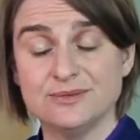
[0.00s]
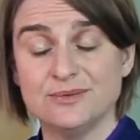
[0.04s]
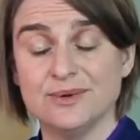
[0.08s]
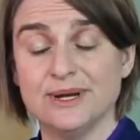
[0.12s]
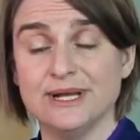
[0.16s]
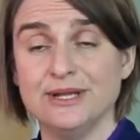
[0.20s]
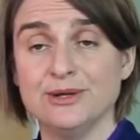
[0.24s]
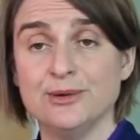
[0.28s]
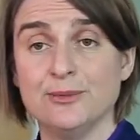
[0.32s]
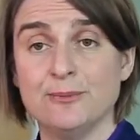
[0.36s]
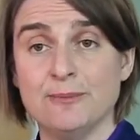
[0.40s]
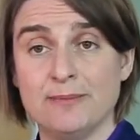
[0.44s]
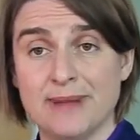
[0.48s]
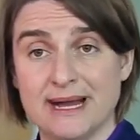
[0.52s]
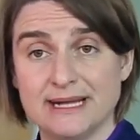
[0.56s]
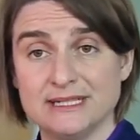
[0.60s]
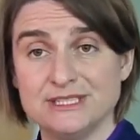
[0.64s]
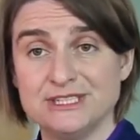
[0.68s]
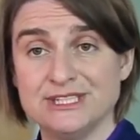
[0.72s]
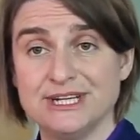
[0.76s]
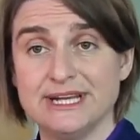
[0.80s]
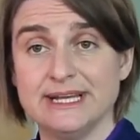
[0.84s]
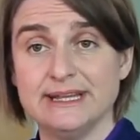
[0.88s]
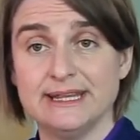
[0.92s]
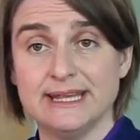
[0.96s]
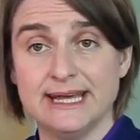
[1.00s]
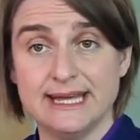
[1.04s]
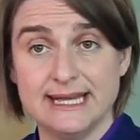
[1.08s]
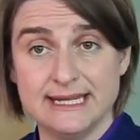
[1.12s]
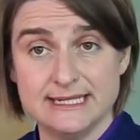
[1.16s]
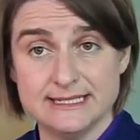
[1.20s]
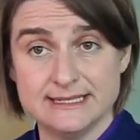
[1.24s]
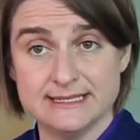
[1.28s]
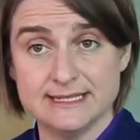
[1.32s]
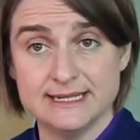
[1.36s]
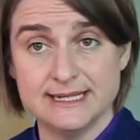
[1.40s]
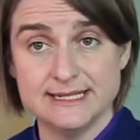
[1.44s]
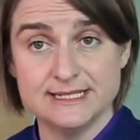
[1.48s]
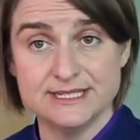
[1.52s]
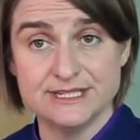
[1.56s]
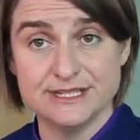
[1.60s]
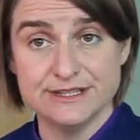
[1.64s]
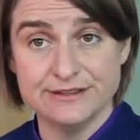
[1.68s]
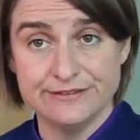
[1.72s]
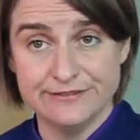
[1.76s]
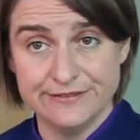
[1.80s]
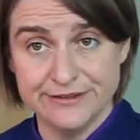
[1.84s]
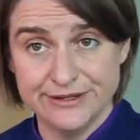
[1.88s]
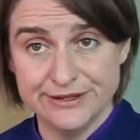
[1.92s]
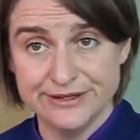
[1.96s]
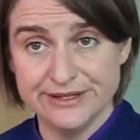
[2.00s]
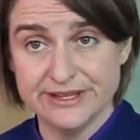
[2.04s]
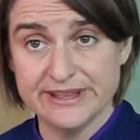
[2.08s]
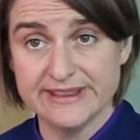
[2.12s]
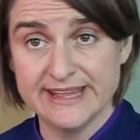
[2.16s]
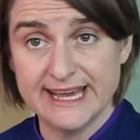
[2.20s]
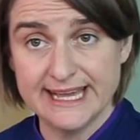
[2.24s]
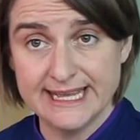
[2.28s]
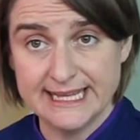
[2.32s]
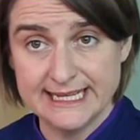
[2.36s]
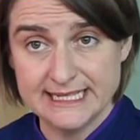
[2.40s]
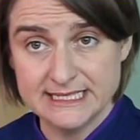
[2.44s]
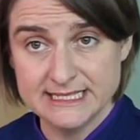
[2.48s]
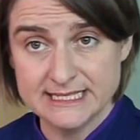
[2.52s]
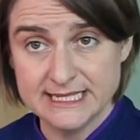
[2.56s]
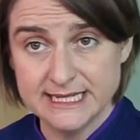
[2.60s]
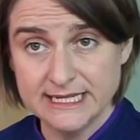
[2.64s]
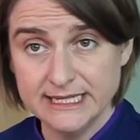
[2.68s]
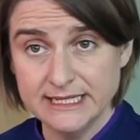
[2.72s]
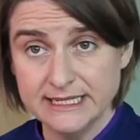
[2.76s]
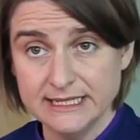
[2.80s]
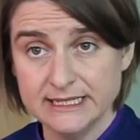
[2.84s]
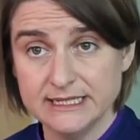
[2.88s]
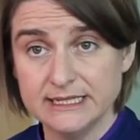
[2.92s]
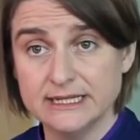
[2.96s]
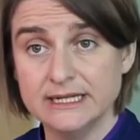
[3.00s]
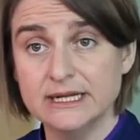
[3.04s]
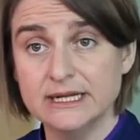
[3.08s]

where you're matching the insulin to the food that they're eating,